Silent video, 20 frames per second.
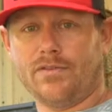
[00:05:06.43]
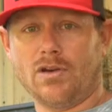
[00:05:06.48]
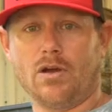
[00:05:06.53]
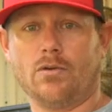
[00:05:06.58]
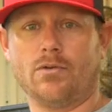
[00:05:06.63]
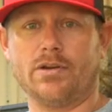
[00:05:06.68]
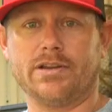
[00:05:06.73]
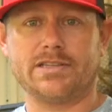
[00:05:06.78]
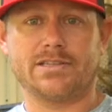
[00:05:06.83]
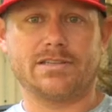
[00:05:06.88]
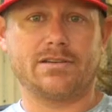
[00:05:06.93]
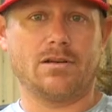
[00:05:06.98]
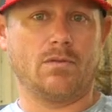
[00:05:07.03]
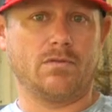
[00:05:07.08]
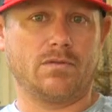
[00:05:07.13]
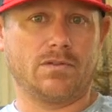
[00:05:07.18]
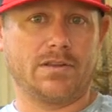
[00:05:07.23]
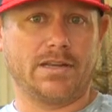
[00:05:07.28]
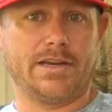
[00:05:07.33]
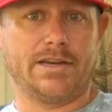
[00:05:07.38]
noticed
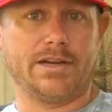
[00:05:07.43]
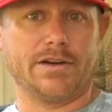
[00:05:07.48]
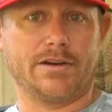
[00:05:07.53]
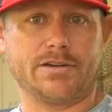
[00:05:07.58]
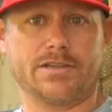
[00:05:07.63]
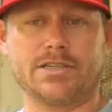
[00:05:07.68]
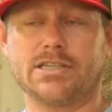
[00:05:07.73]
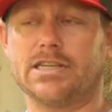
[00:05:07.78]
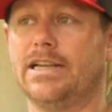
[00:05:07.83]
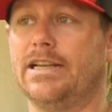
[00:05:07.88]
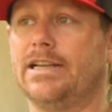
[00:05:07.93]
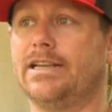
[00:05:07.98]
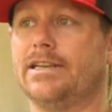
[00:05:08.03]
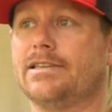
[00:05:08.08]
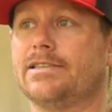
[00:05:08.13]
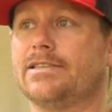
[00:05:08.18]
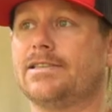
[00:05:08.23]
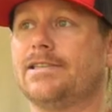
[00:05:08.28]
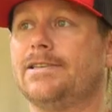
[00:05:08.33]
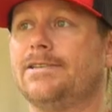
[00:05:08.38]
over the years
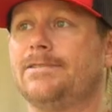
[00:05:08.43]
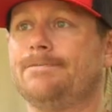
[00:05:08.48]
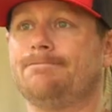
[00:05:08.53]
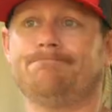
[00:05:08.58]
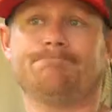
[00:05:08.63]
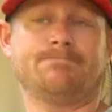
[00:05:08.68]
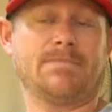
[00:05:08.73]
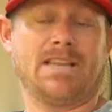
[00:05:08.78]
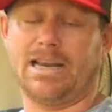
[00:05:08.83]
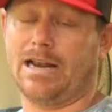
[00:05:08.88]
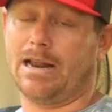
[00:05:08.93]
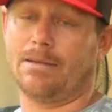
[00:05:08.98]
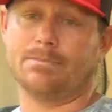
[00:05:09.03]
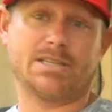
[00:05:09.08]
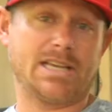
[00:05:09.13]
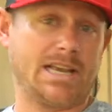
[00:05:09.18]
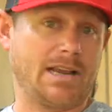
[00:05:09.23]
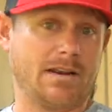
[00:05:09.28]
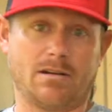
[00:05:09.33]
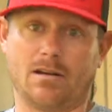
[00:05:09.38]
is, and I'm
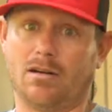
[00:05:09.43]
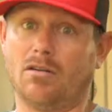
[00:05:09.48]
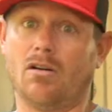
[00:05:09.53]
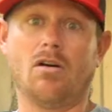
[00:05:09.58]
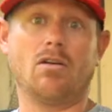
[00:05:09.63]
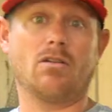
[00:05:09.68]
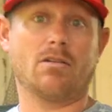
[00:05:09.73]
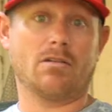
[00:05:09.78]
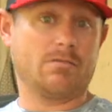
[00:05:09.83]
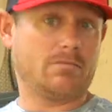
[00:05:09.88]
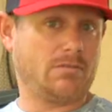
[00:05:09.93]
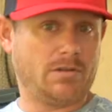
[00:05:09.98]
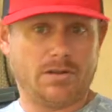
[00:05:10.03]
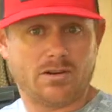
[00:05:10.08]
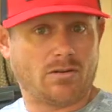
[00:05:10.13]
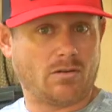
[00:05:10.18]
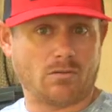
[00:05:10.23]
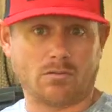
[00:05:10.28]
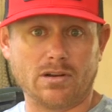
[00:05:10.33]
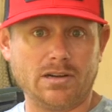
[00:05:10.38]
saying a long,
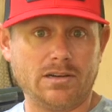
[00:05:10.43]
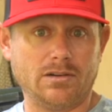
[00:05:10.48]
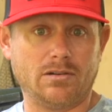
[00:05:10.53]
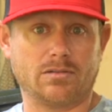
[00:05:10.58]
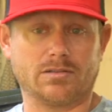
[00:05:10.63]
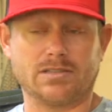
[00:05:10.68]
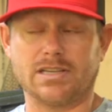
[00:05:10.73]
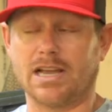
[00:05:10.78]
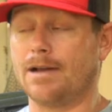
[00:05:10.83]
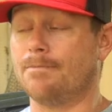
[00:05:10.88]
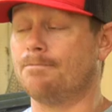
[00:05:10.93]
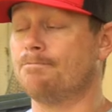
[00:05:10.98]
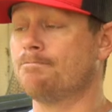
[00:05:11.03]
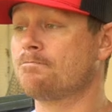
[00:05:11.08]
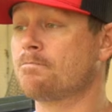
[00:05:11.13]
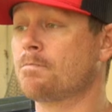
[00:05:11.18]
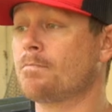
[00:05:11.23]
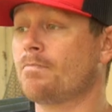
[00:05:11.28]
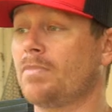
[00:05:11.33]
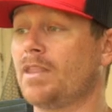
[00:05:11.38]
you know, really long time,
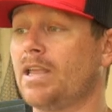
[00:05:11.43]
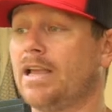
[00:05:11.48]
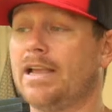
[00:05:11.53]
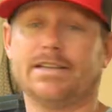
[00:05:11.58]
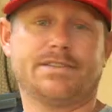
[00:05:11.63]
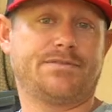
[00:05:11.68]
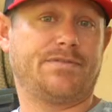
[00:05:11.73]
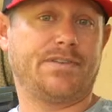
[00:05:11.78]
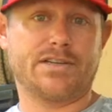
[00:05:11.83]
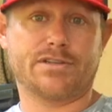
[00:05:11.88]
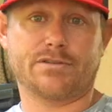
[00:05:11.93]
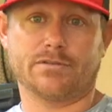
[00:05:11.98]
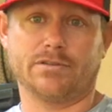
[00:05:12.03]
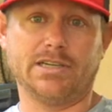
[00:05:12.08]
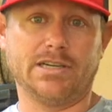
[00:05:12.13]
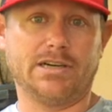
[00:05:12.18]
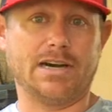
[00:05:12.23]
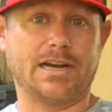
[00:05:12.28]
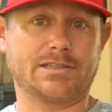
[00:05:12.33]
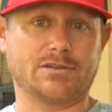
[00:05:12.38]
is fish
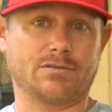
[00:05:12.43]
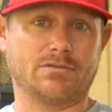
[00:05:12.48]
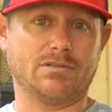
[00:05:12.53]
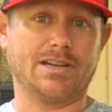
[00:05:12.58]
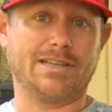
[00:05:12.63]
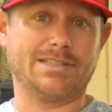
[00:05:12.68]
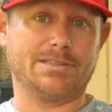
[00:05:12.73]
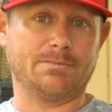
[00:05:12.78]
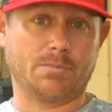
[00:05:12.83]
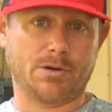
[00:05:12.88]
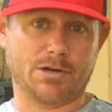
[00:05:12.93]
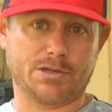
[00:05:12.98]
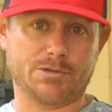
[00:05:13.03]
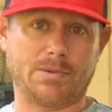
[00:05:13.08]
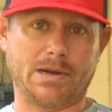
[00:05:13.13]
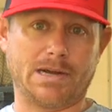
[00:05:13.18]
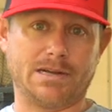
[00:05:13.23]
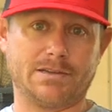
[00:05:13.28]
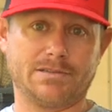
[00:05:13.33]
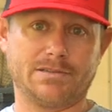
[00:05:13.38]
really like to relate to
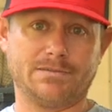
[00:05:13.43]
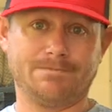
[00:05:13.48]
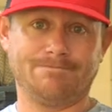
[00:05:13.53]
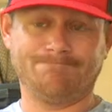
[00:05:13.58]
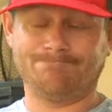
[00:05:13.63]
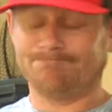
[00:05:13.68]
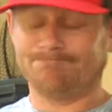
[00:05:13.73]
brush piles.